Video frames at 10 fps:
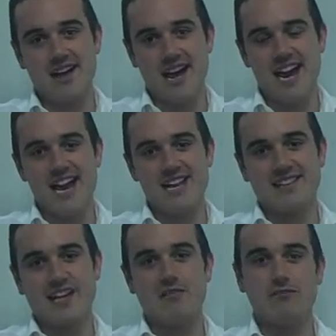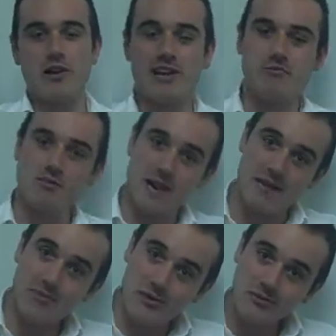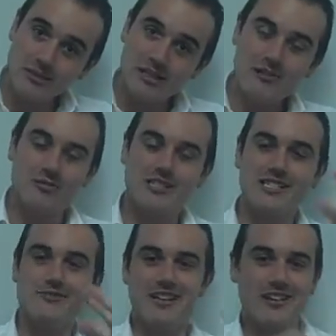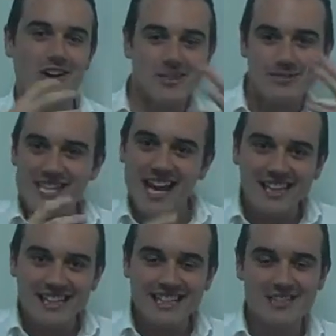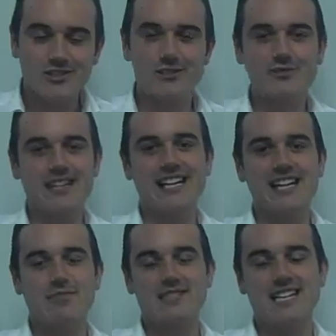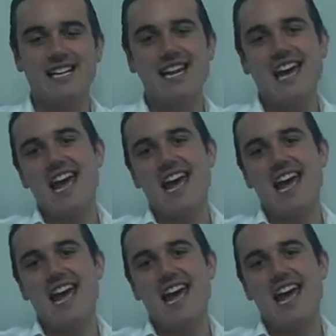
I love working with people, which is where the hospitality sort of thing comes in,